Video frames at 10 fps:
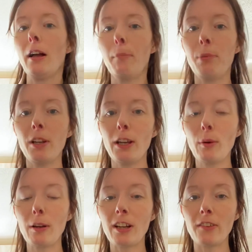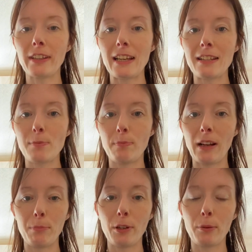blue. I got these
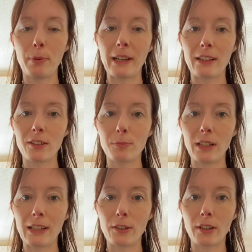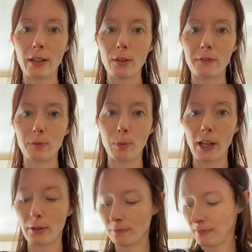blue and pink because my little girl loves
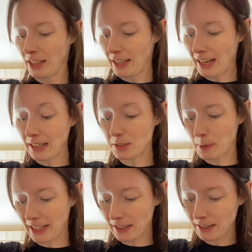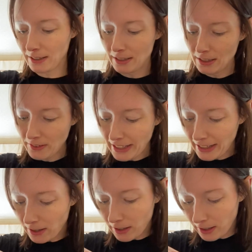blue and pink.
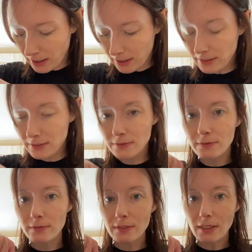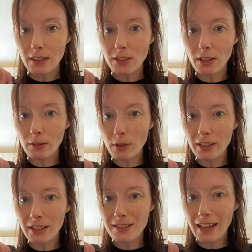They are, I don't know what
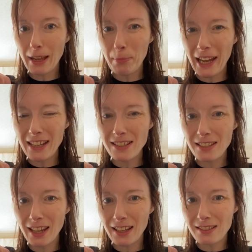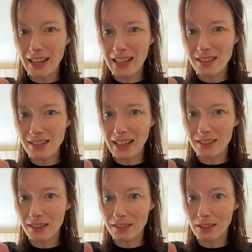you say, basics,
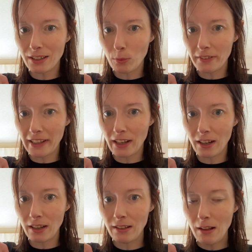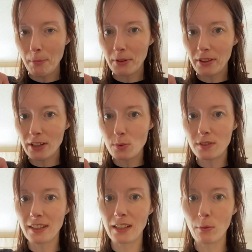Asics, I don't know what they are, but those
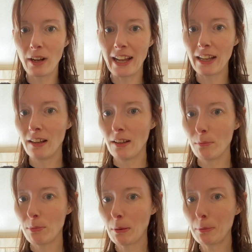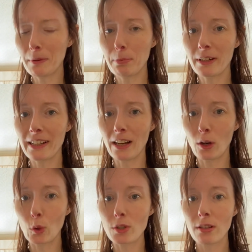ones anyway, probably pretty
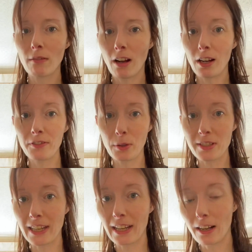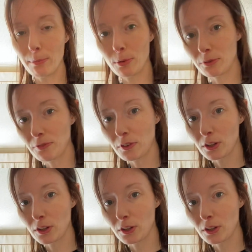old. I've no idea. I bought them for the